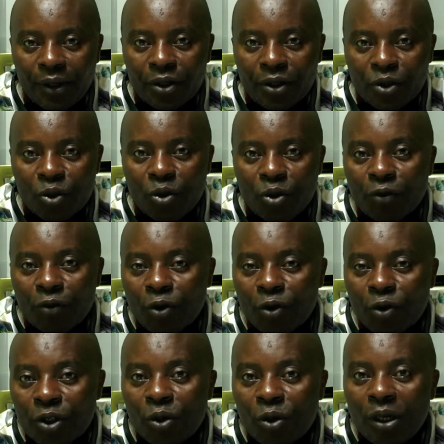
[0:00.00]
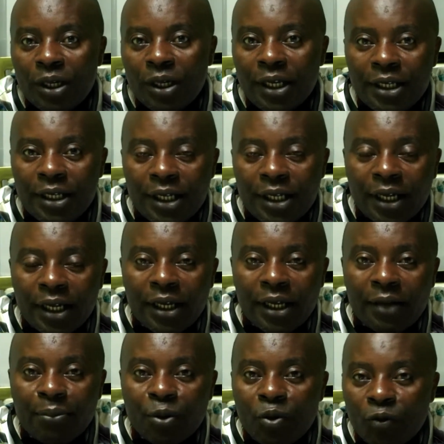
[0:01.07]
So of course you will need
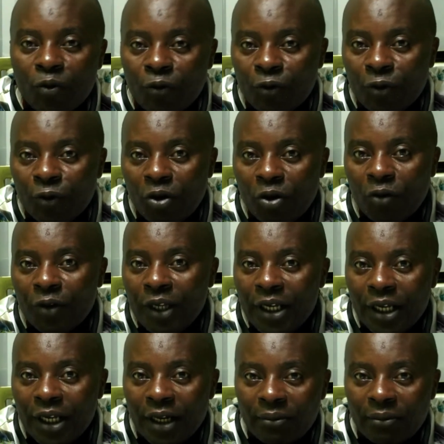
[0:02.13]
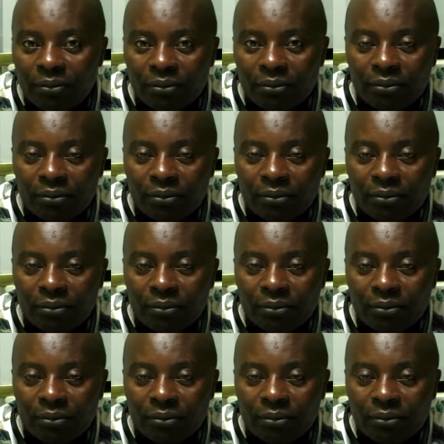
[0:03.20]
proof of income.